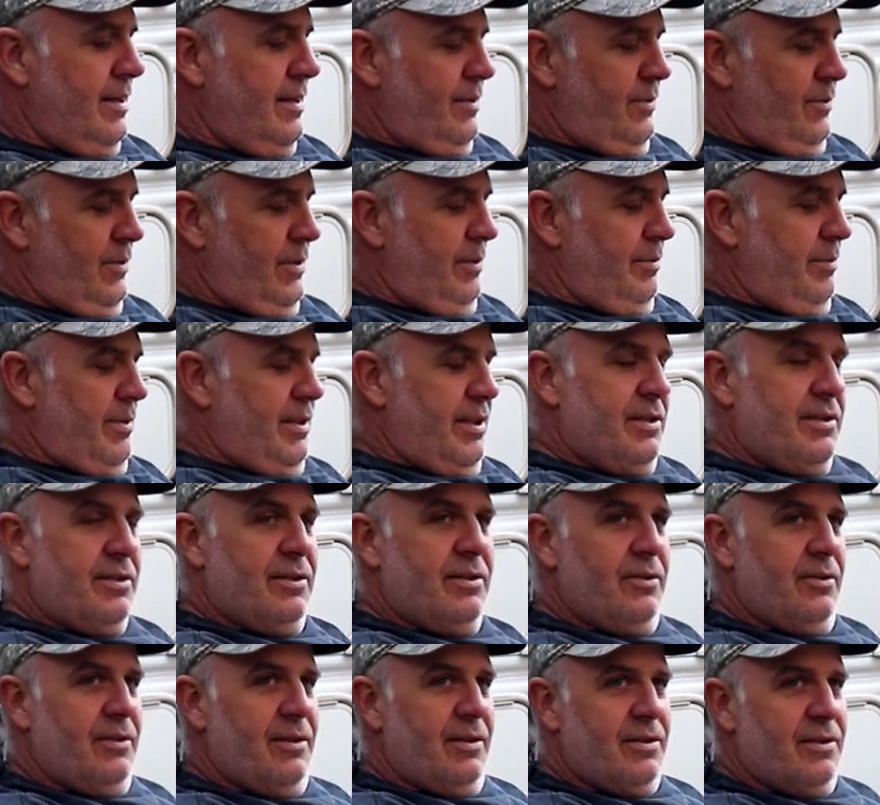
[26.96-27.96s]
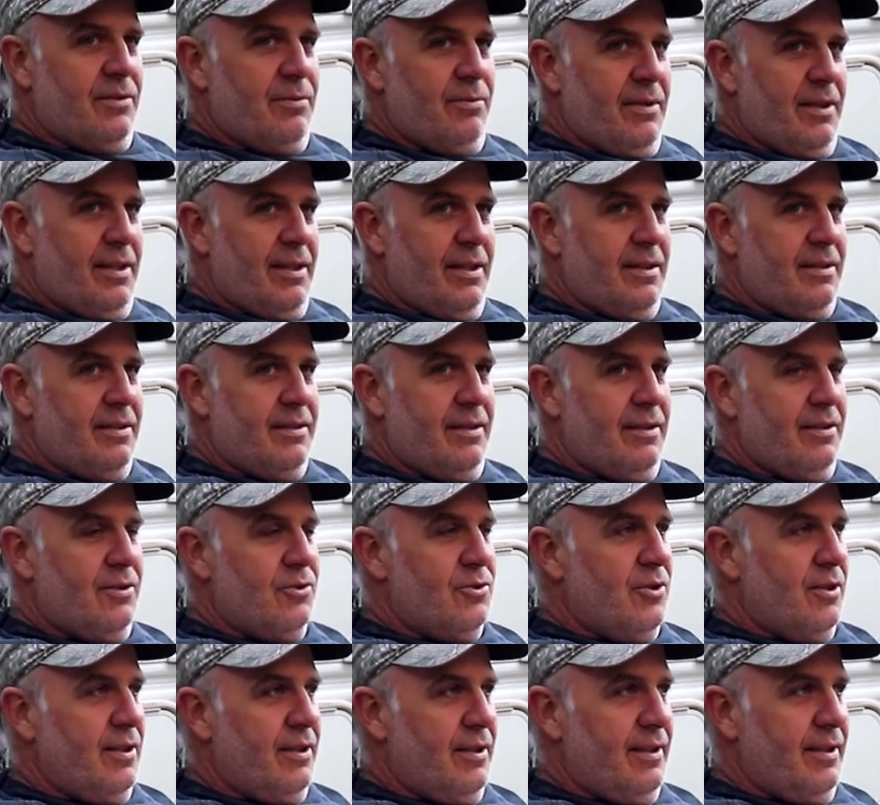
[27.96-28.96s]
I will be as soon as we get to the
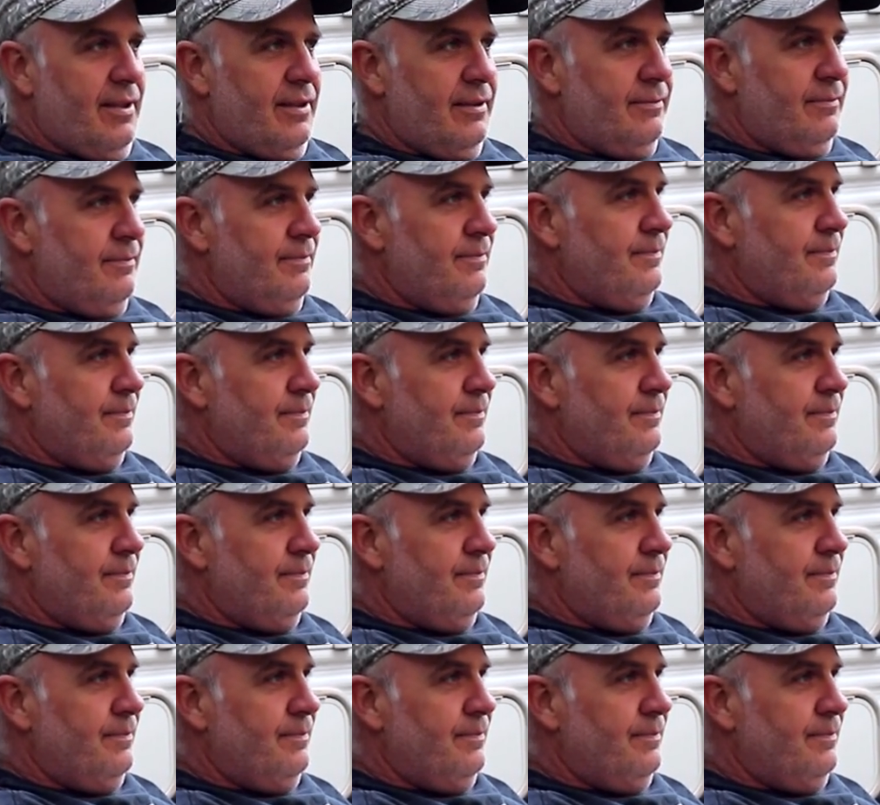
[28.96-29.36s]
trailhead.